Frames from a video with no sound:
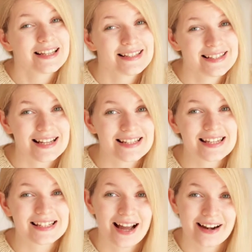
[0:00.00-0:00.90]
is set
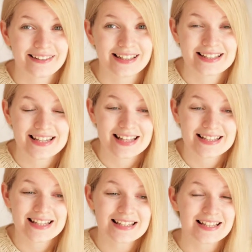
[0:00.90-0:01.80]
in Ireland, and
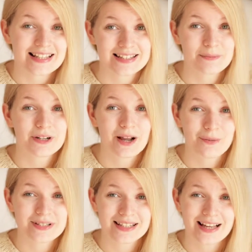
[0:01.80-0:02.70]
since last summer I
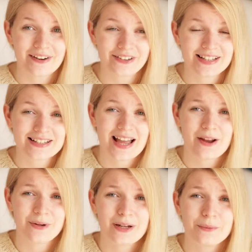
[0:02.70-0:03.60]
was in Ireland, I
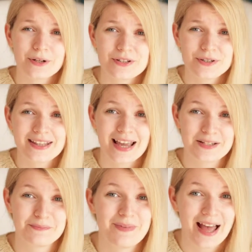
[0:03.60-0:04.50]
really want to
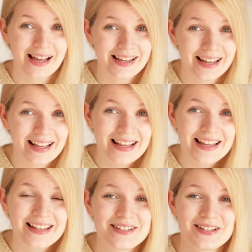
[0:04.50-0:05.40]
get back
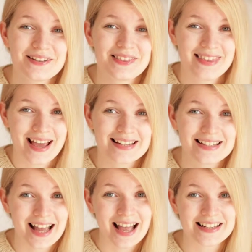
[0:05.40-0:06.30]
to that
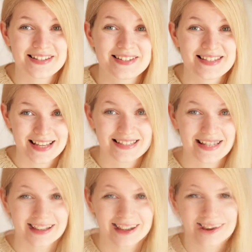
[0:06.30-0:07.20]
kind of
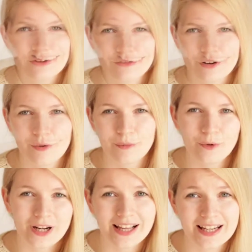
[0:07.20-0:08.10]
setting. From
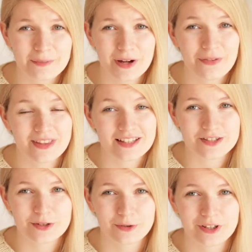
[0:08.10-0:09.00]
what I get about this
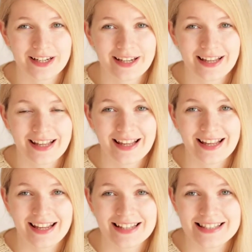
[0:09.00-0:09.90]
story,
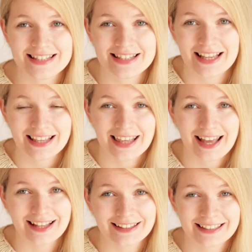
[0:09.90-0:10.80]
it's
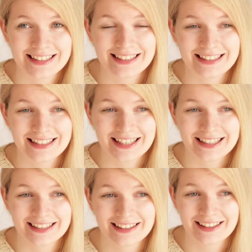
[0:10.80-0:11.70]
again
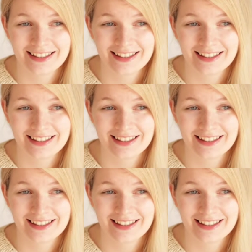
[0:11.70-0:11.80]
like